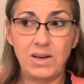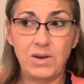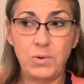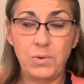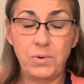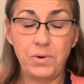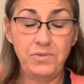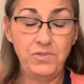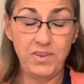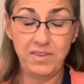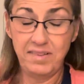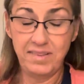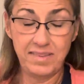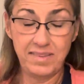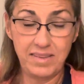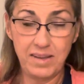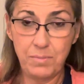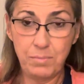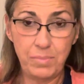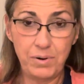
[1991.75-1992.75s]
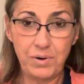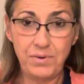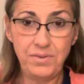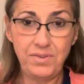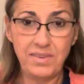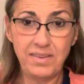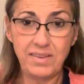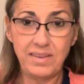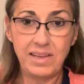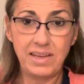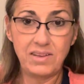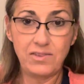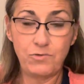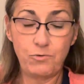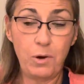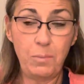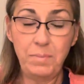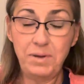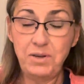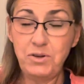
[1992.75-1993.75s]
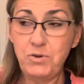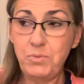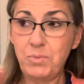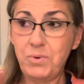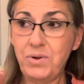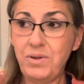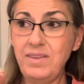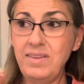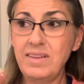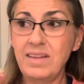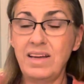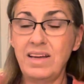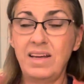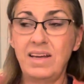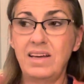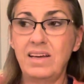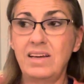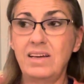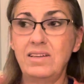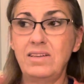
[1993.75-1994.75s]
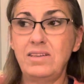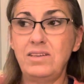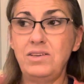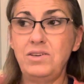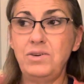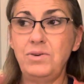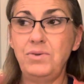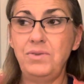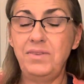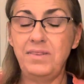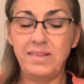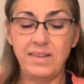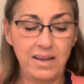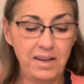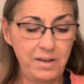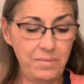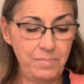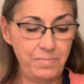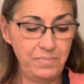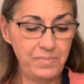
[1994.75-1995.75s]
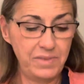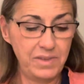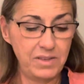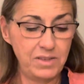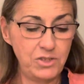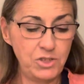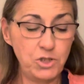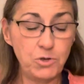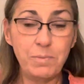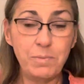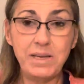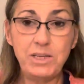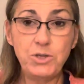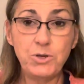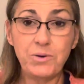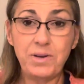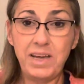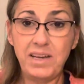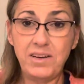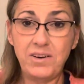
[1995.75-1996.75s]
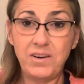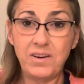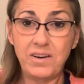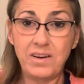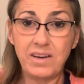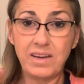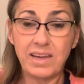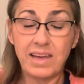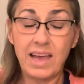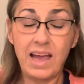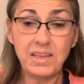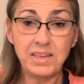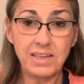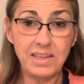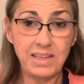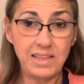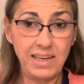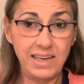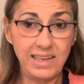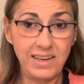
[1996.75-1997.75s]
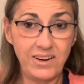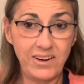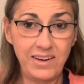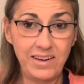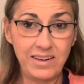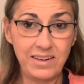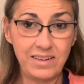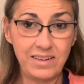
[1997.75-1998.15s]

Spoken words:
or just numbers like Roman numerals, use Gematrinator calculator.